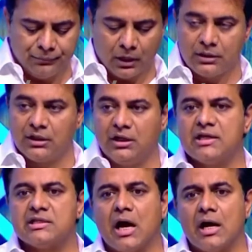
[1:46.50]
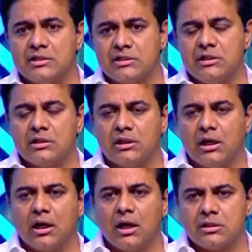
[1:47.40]
TSIC, the
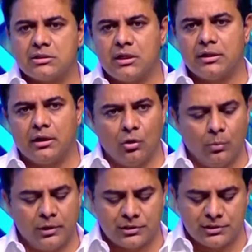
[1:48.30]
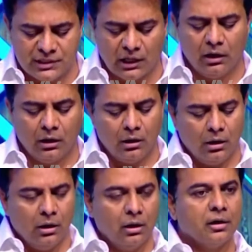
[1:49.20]
Telangana State Innovation Cell,
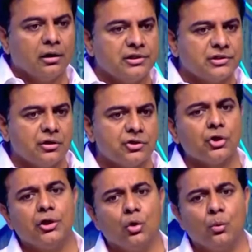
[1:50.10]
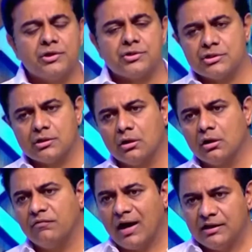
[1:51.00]
Research and Innovation Circle
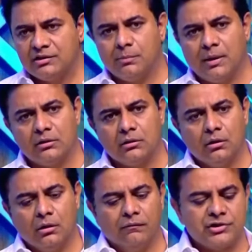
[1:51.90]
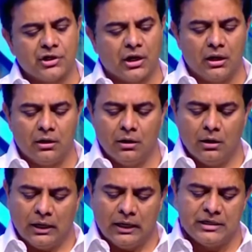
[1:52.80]
of Hyderabad, which again
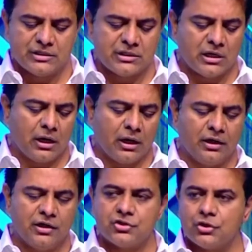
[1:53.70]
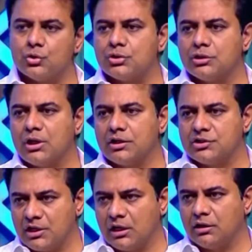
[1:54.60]
is an institution that is
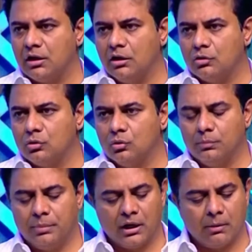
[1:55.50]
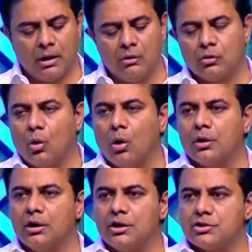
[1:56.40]
set to bring about coordination